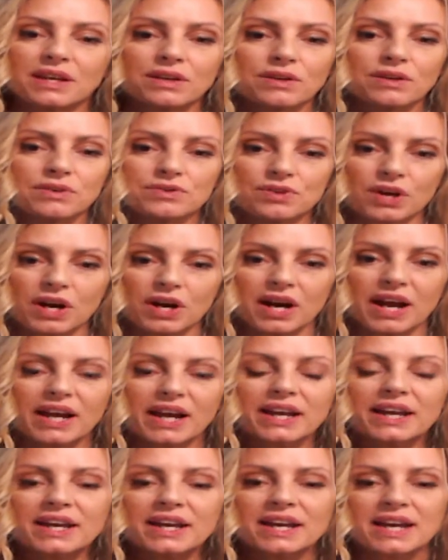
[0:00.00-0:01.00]
you
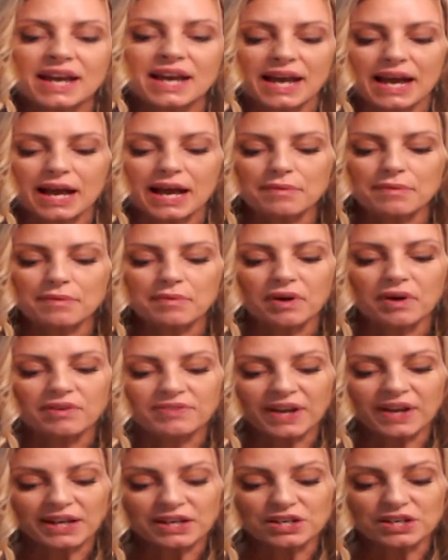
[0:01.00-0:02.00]
dry of
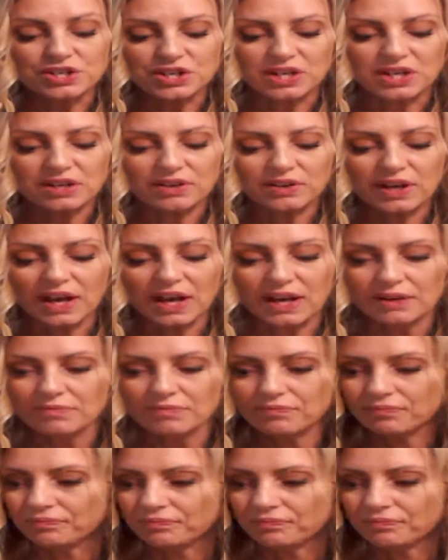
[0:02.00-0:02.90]
energy, okay?